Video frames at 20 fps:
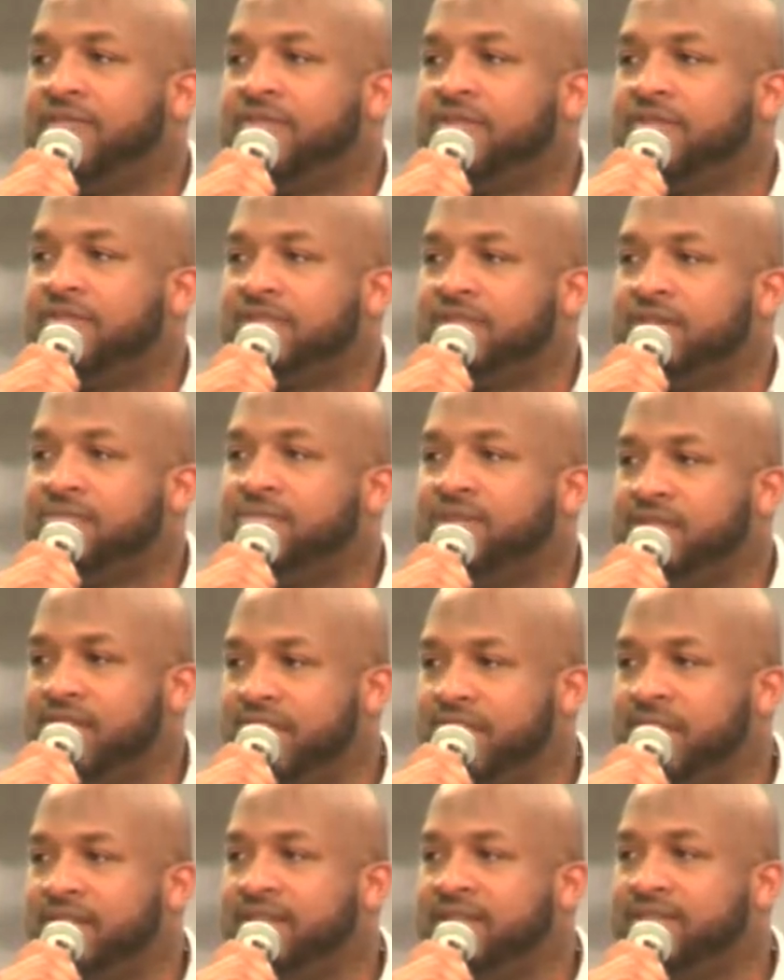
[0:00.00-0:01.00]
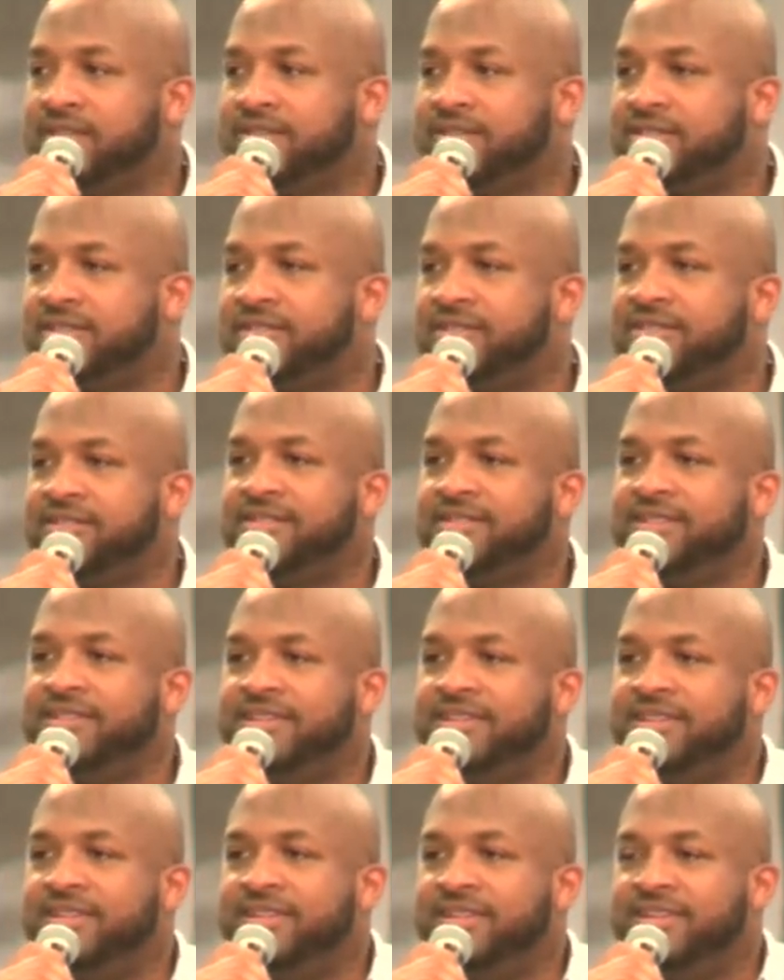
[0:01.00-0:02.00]
for some years,
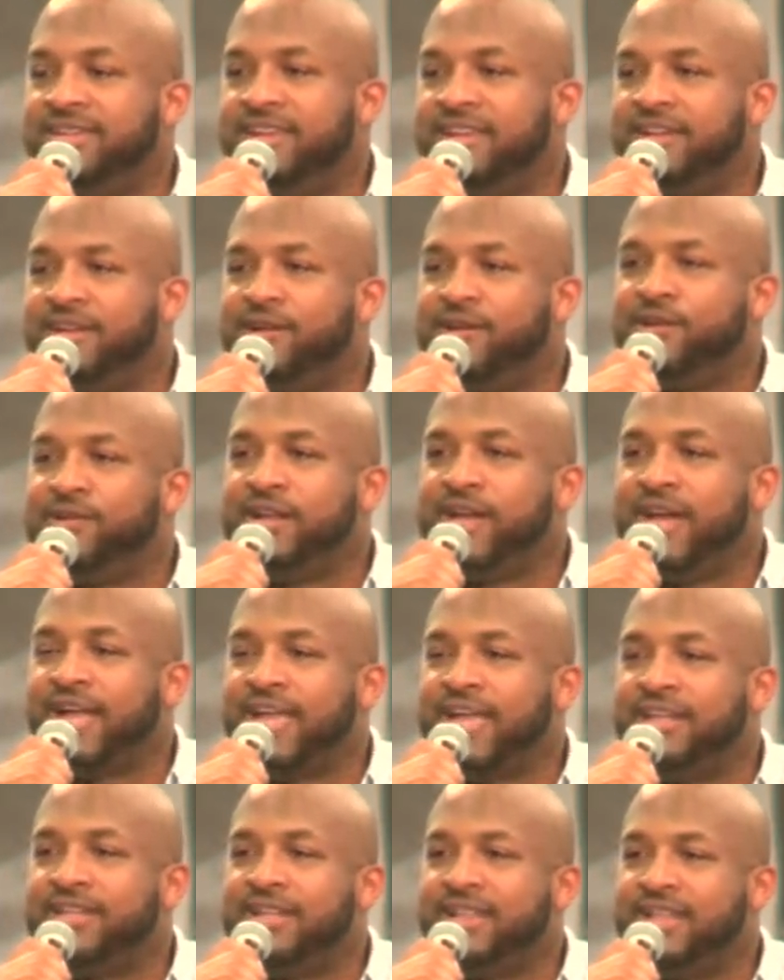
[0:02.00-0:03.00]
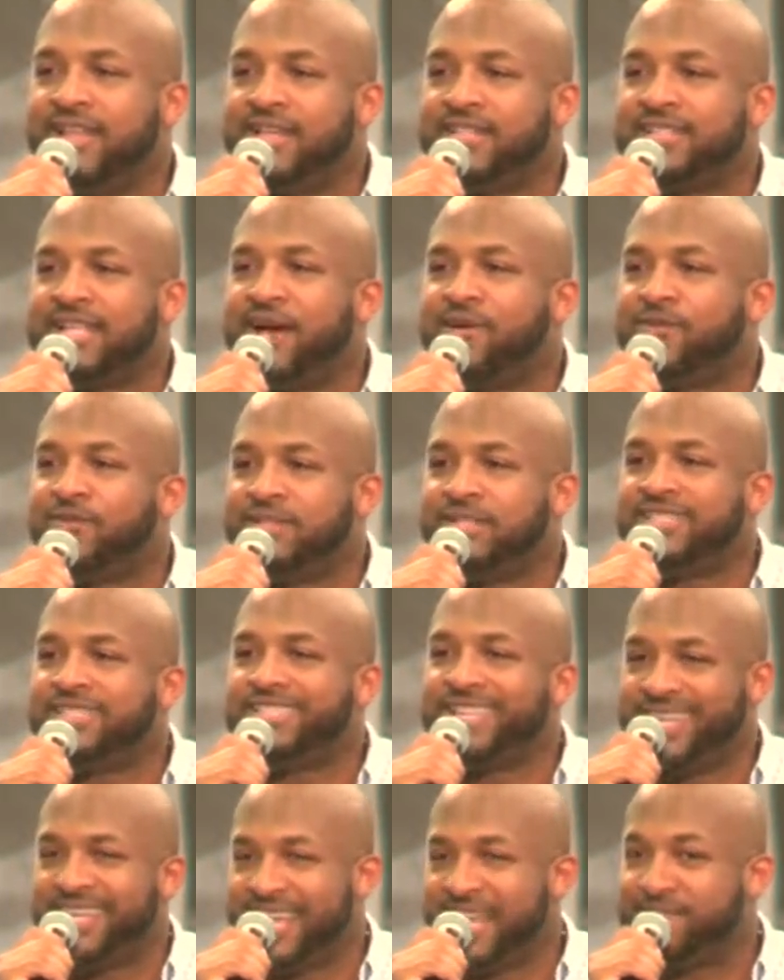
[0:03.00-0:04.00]
and the older I get, the less I want to
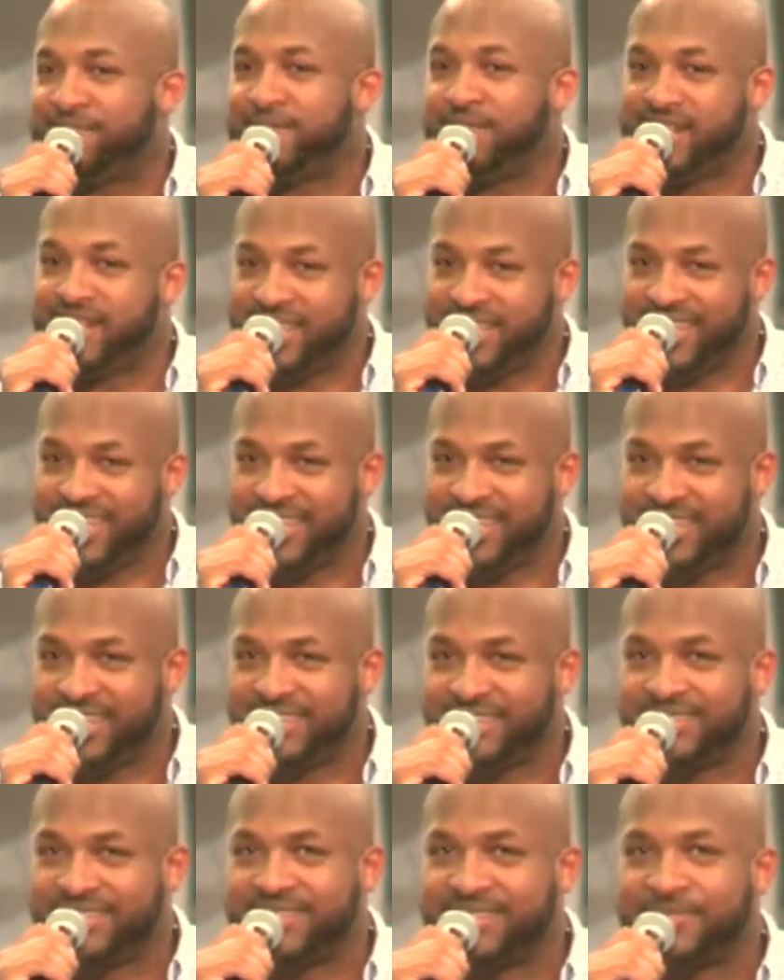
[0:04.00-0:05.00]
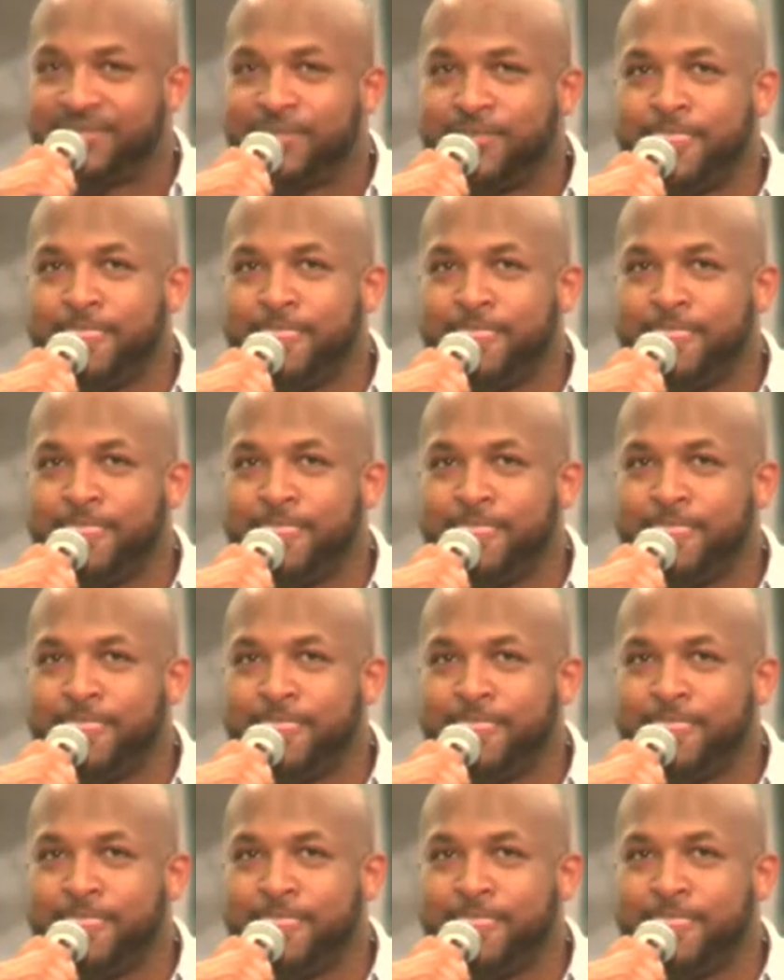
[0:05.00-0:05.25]
say how many years.